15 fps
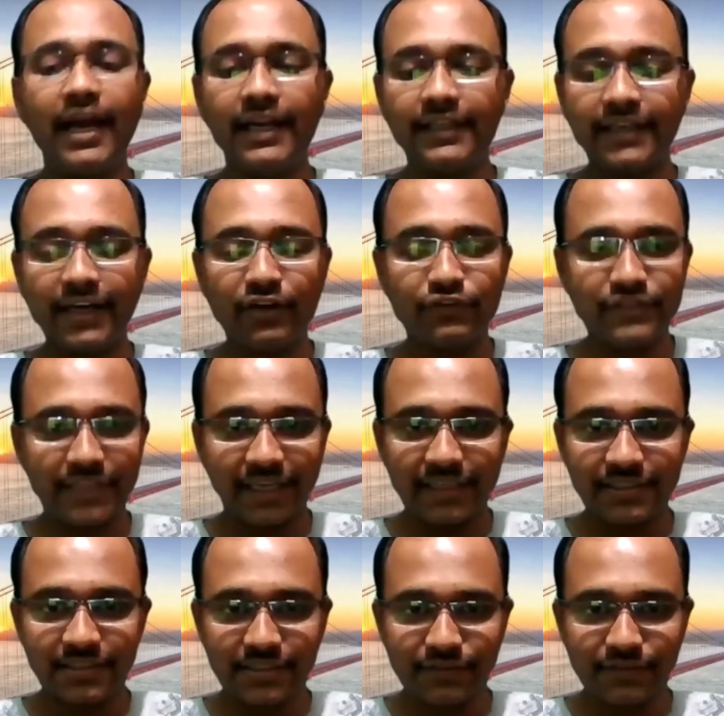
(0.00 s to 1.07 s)
And the kind of
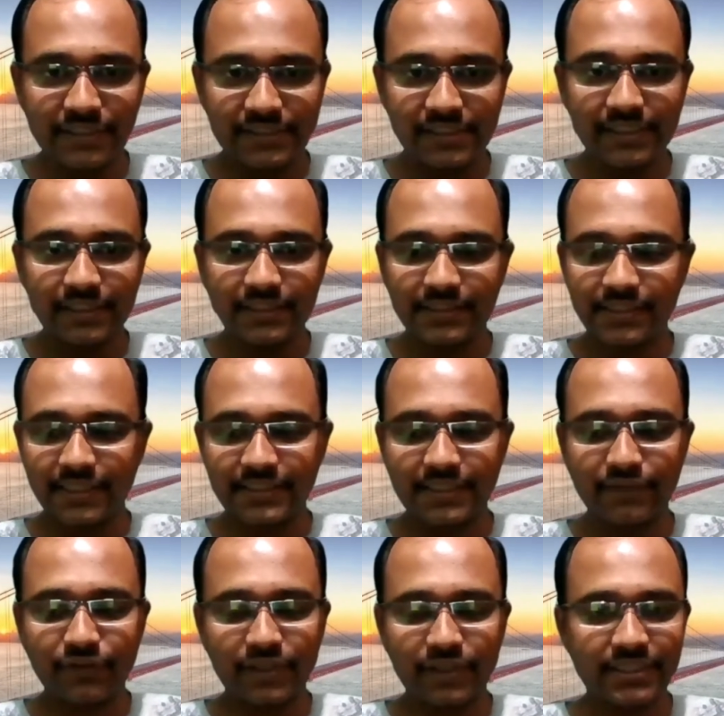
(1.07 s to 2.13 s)
challenges we see is like
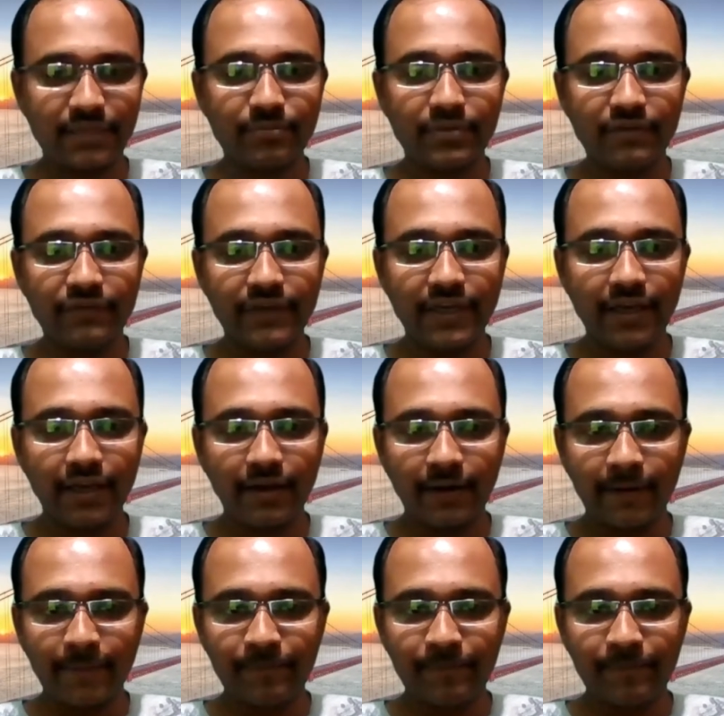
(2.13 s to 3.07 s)
say for example we